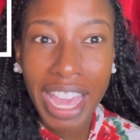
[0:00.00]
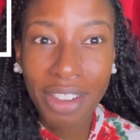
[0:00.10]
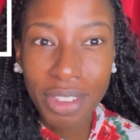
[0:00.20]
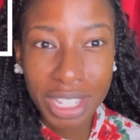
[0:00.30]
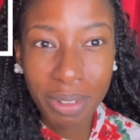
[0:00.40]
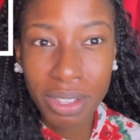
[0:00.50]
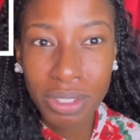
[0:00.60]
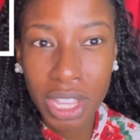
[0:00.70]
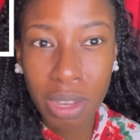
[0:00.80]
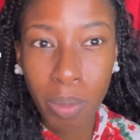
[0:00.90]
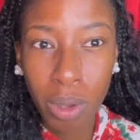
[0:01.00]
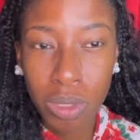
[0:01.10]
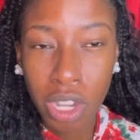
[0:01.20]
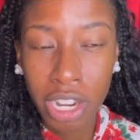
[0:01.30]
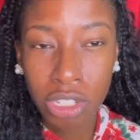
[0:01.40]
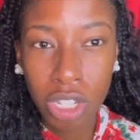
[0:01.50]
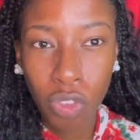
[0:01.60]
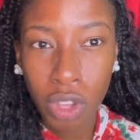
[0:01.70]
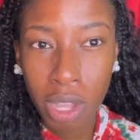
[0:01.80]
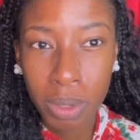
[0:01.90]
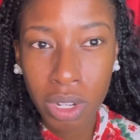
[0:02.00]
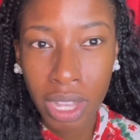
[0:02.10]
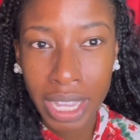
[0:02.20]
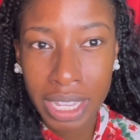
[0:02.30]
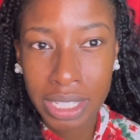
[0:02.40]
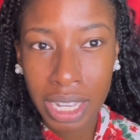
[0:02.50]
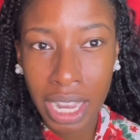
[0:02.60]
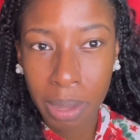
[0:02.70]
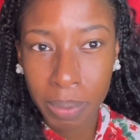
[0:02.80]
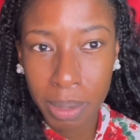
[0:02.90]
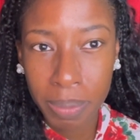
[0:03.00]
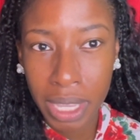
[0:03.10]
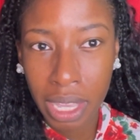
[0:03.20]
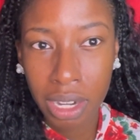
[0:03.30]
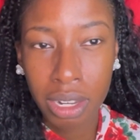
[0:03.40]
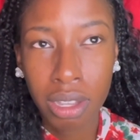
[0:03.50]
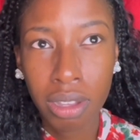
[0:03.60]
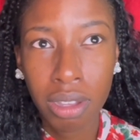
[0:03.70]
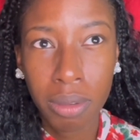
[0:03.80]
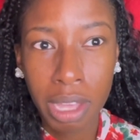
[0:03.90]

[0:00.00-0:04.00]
every time I've seen Mozart, and just from, you know, like I said, I play piano,